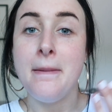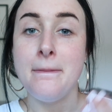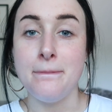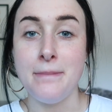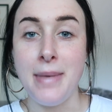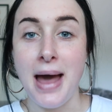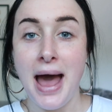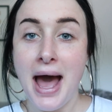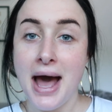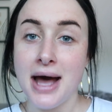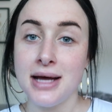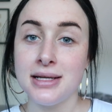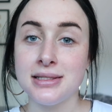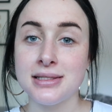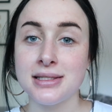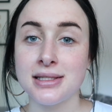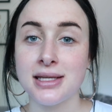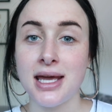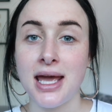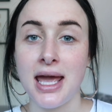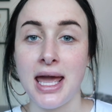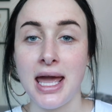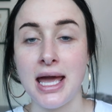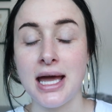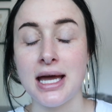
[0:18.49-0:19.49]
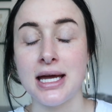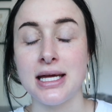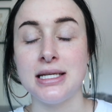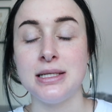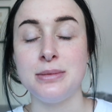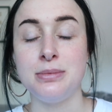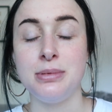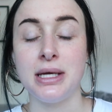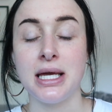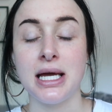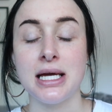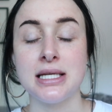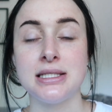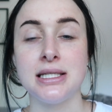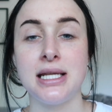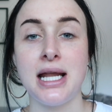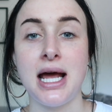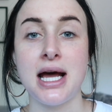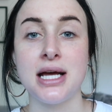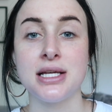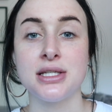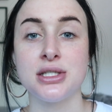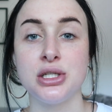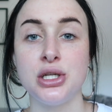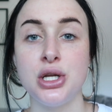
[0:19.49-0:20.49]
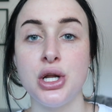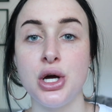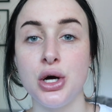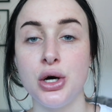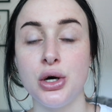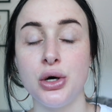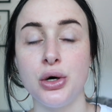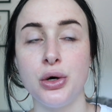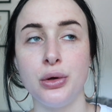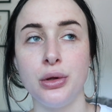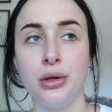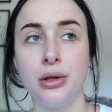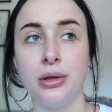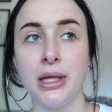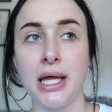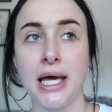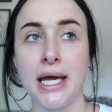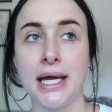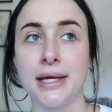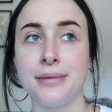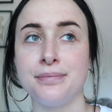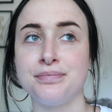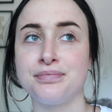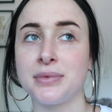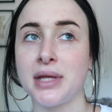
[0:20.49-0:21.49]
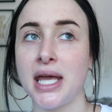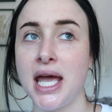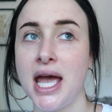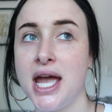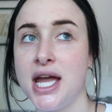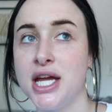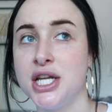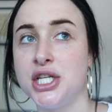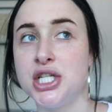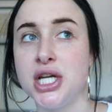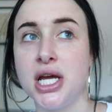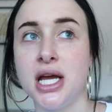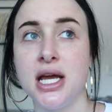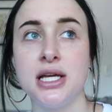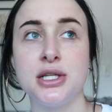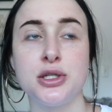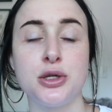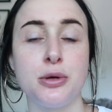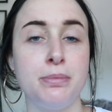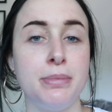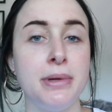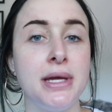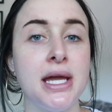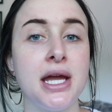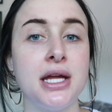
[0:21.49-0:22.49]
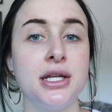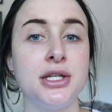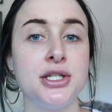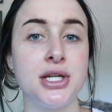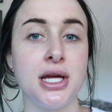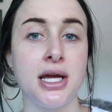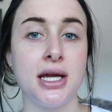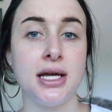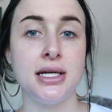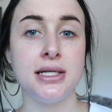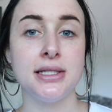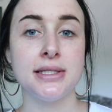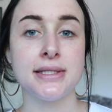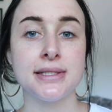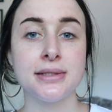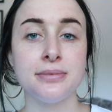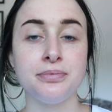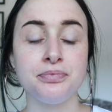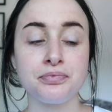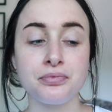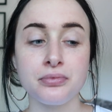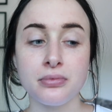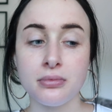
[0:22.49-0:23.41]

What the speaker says: mask, and because it has no like AHAs or BHAs,